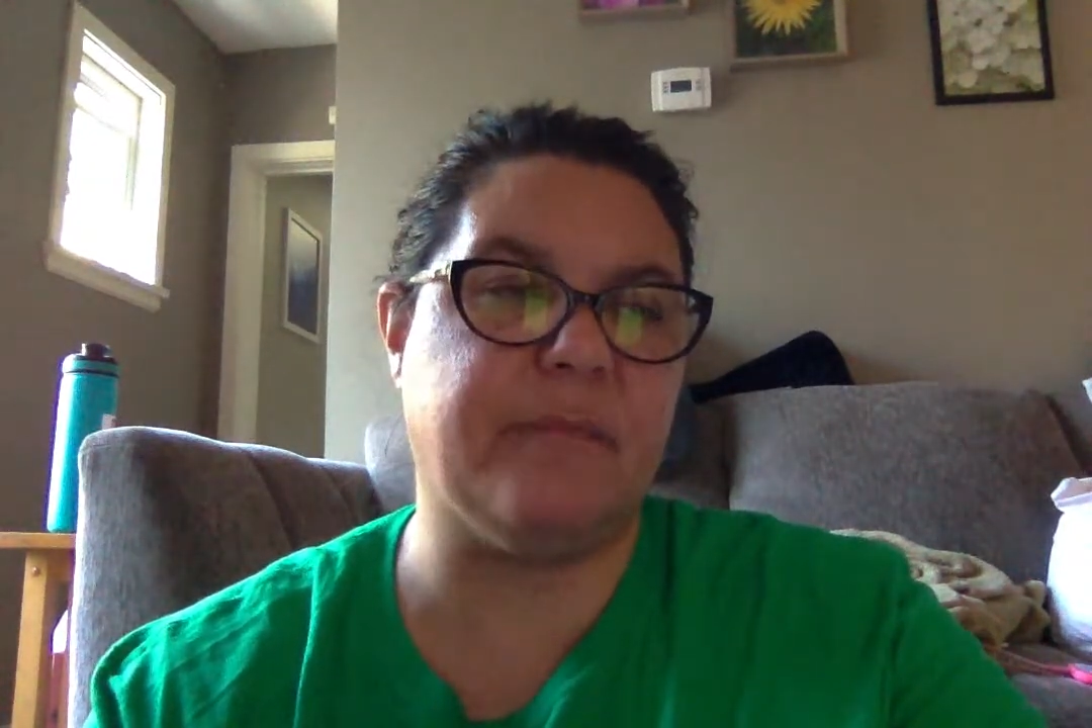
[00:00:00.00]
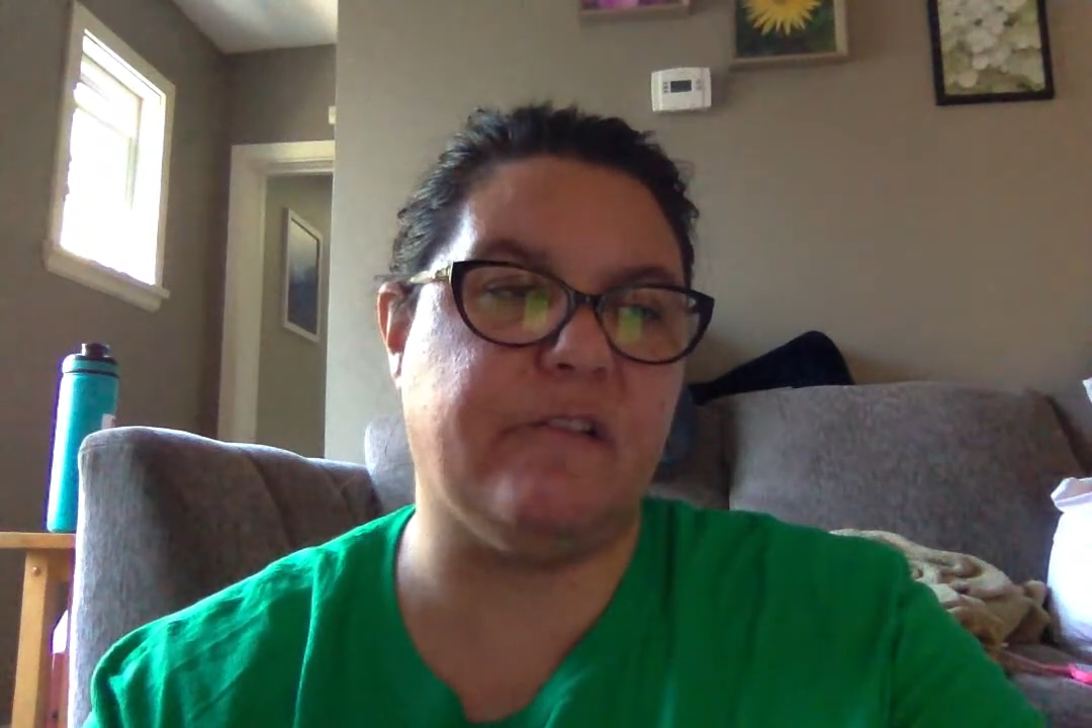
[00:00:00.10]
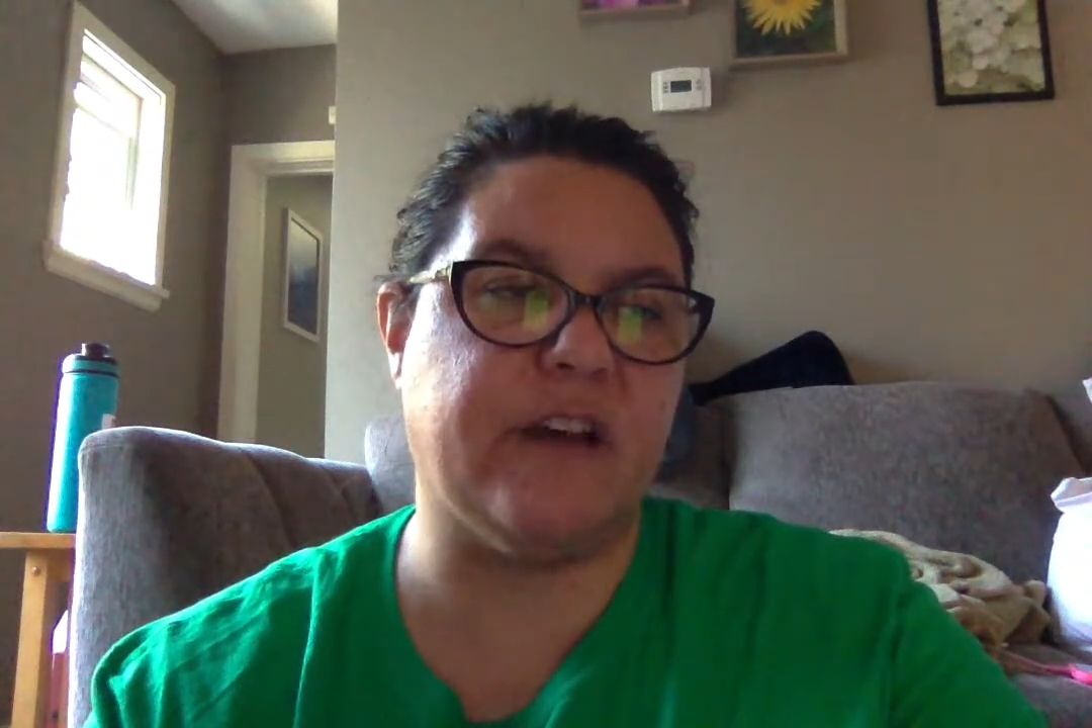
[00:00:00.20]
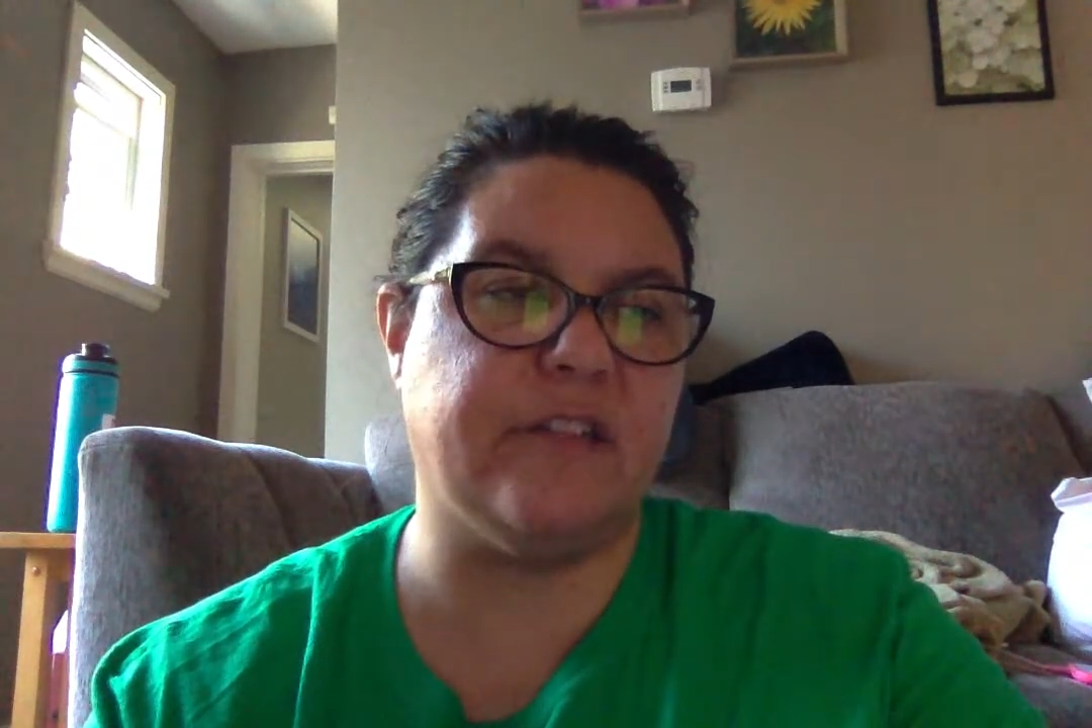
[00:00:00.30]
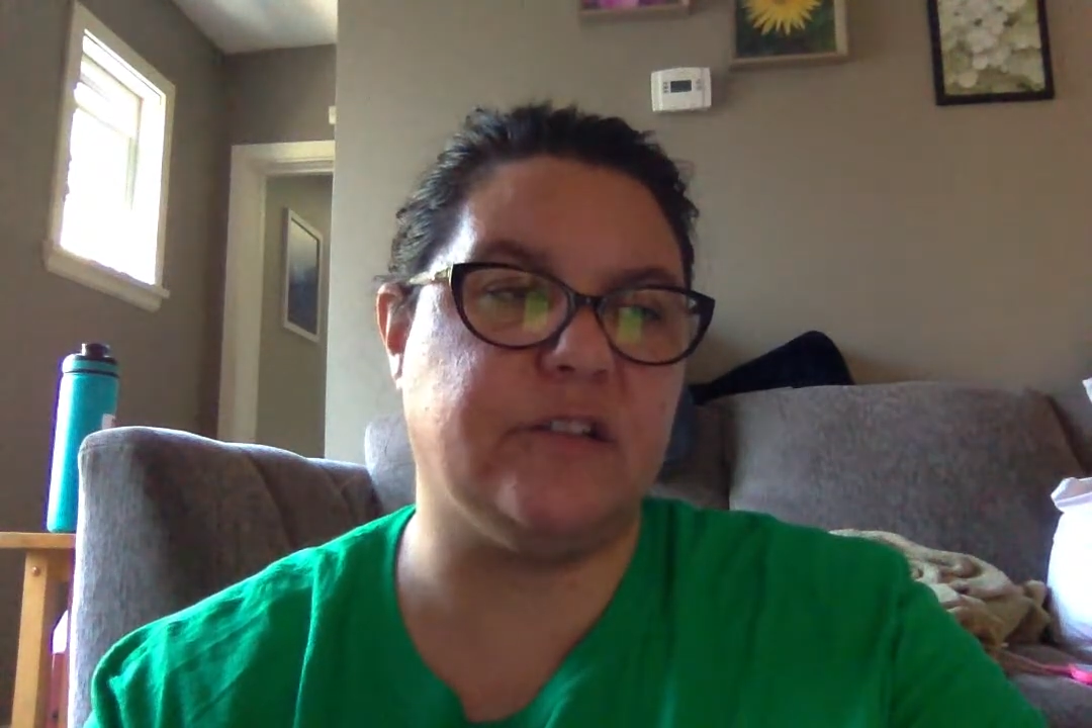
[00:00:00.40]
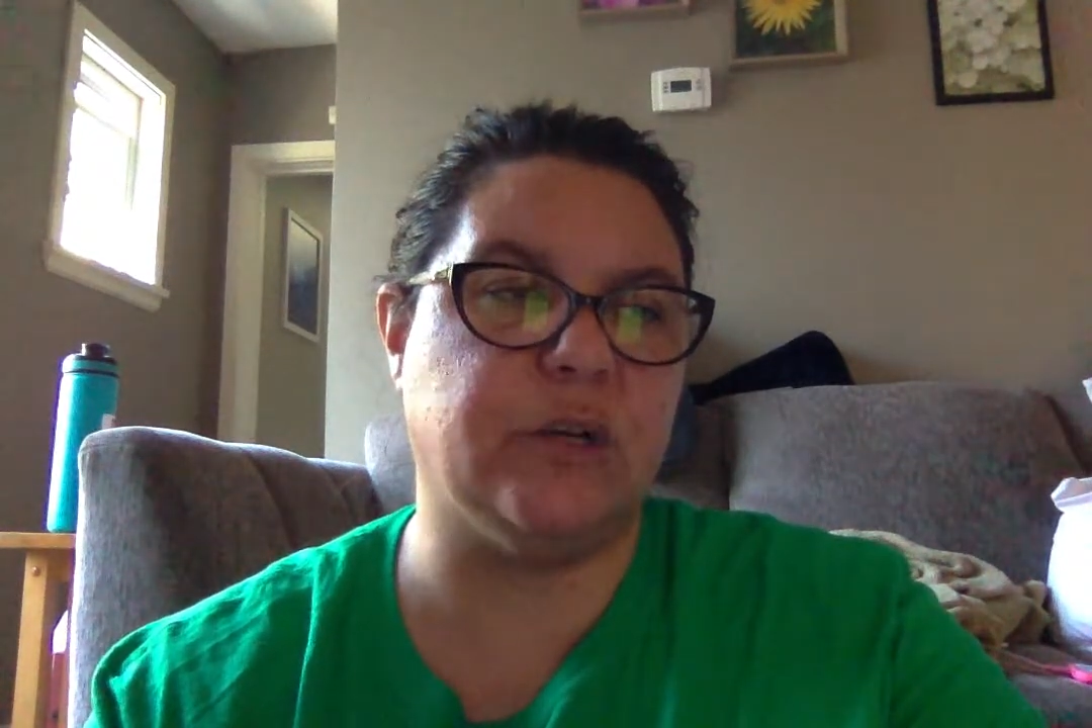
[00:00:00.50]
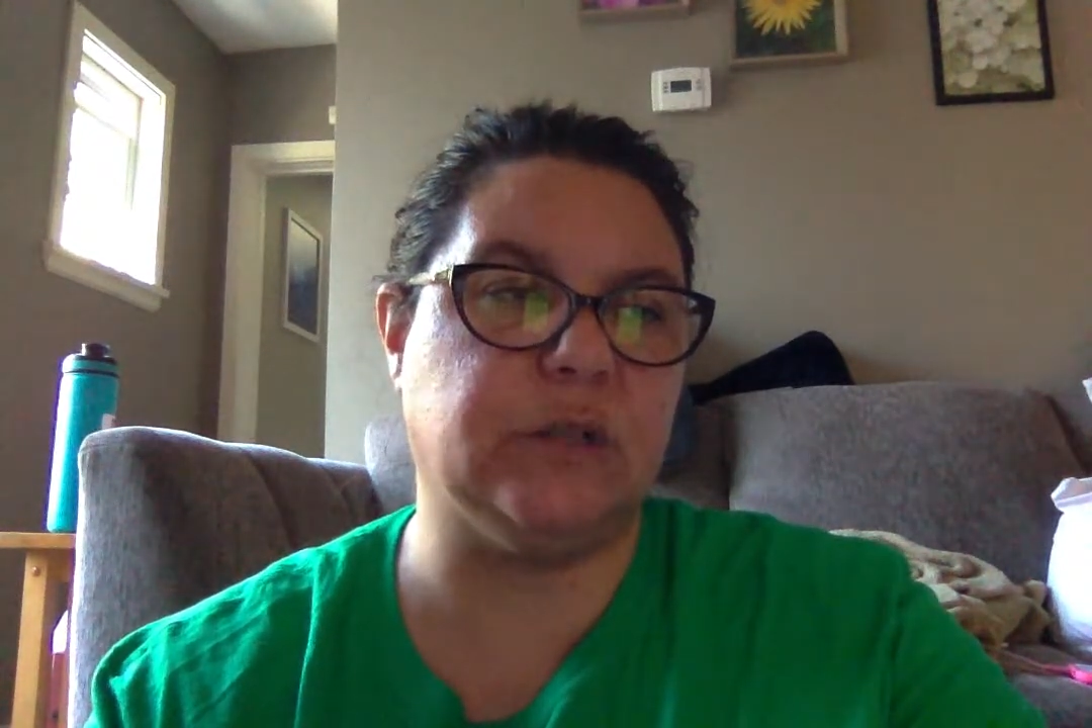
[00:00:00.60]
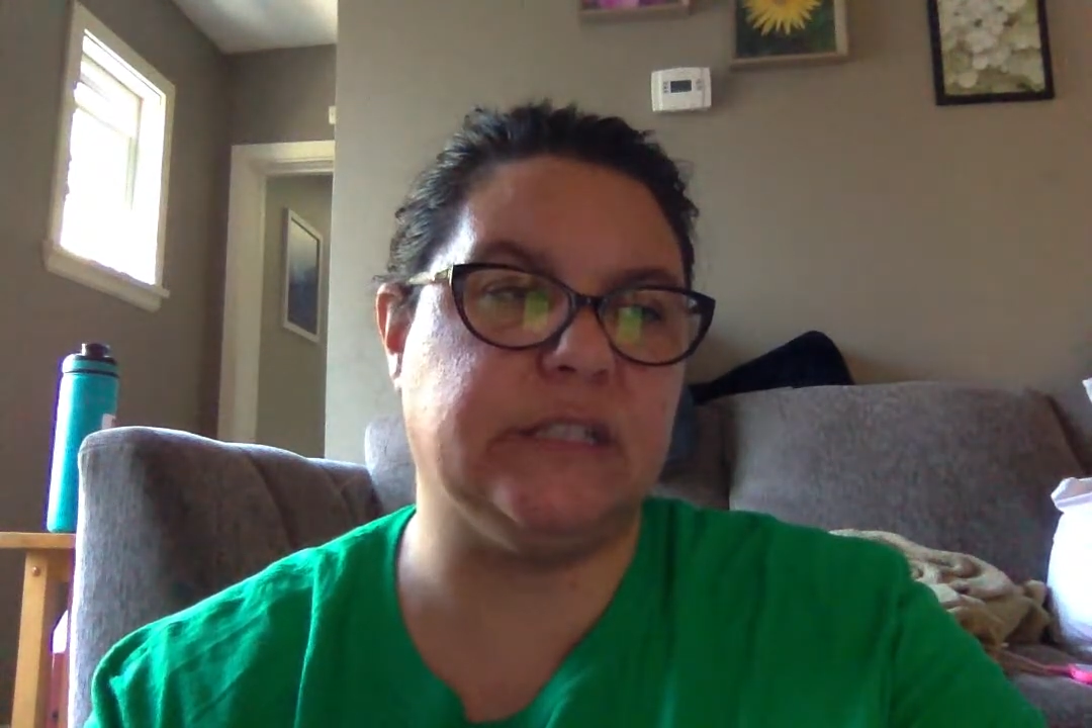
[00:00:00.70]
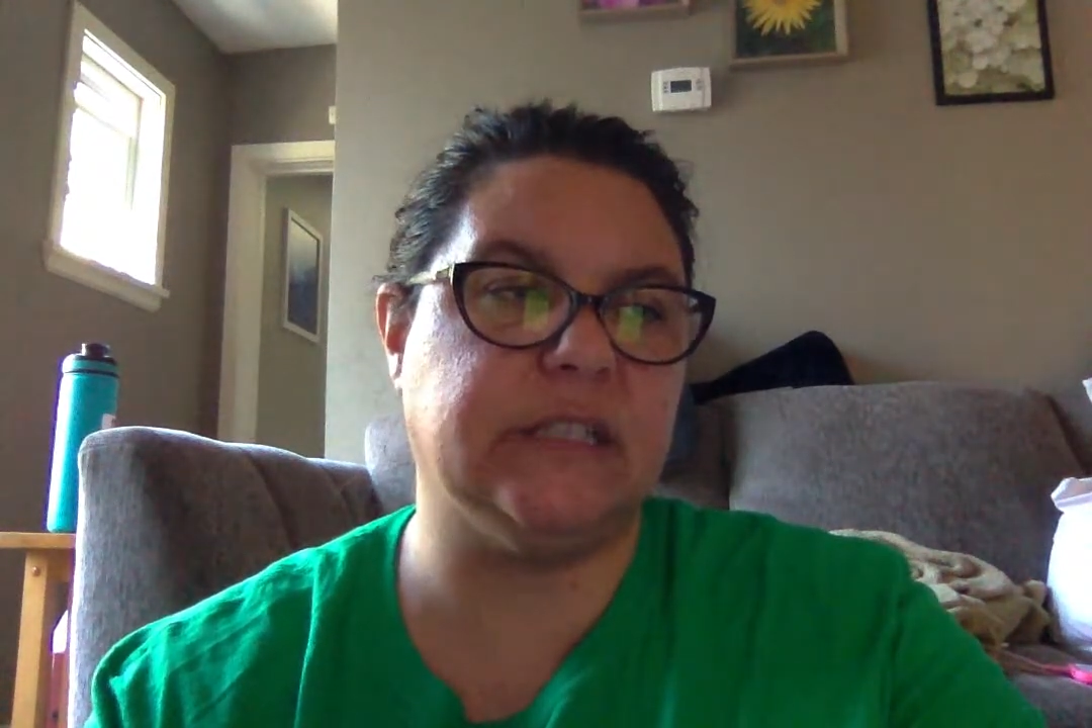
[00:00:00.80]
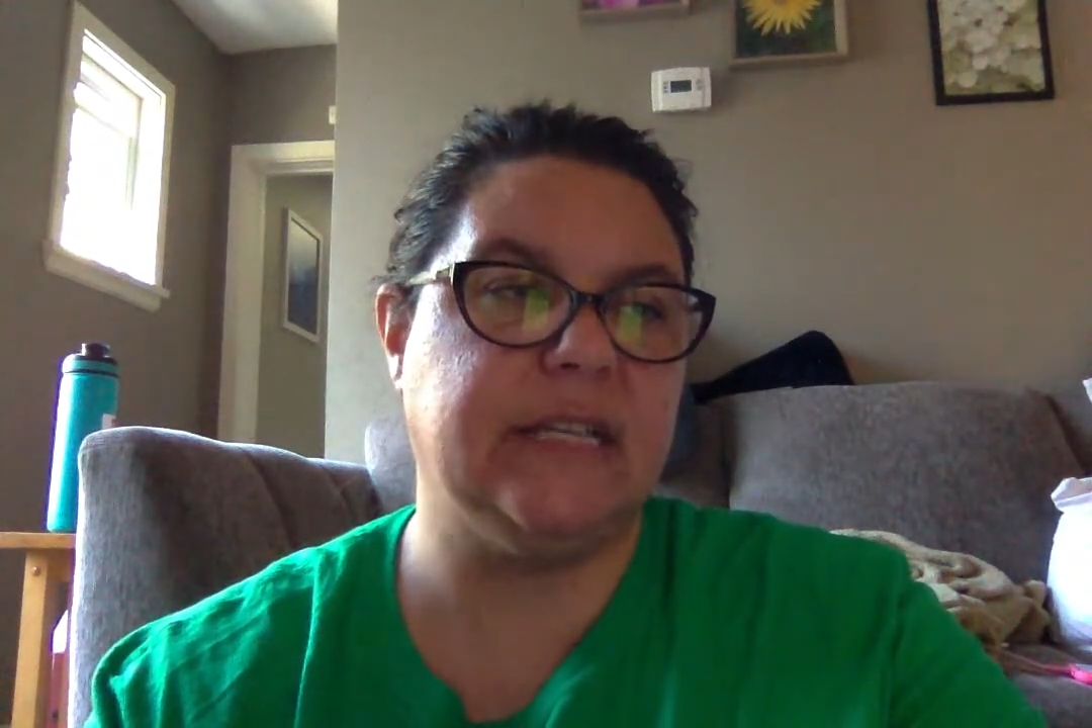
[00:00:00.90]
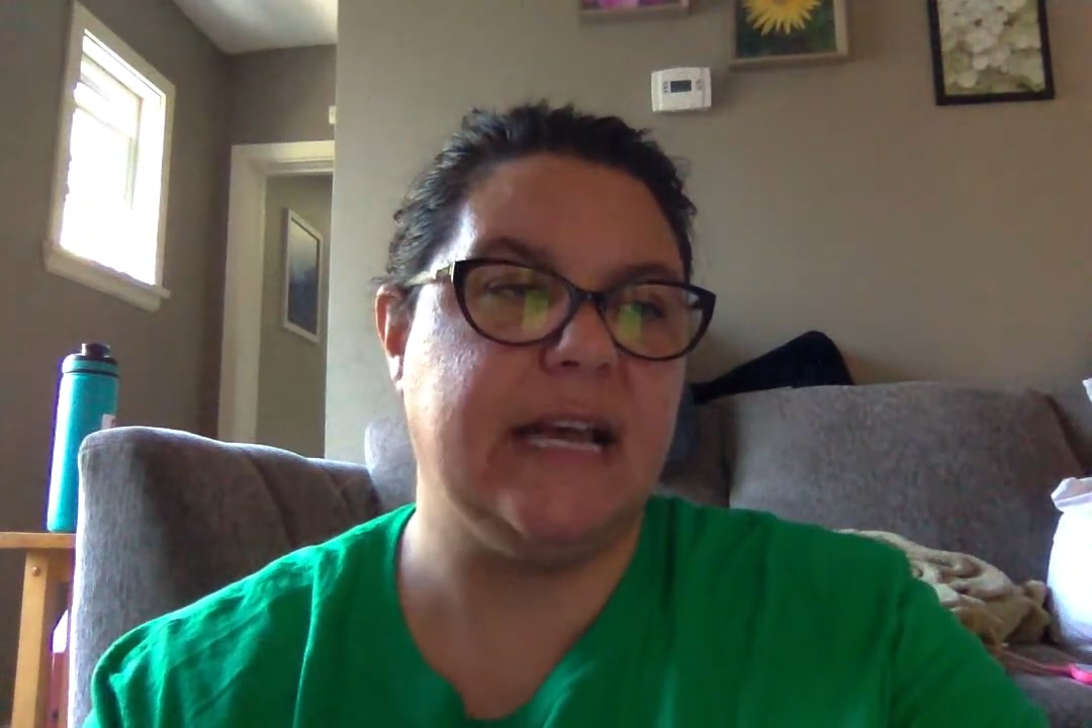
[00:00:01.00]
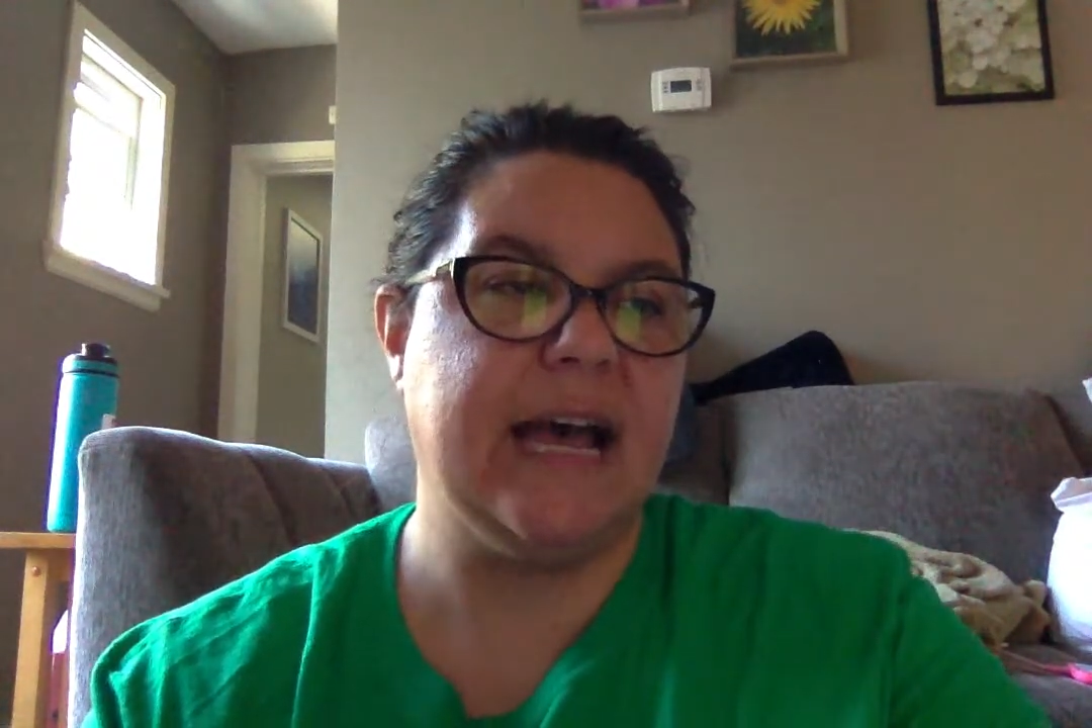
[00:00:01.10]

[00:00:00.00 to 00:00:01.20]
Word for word: my father told her.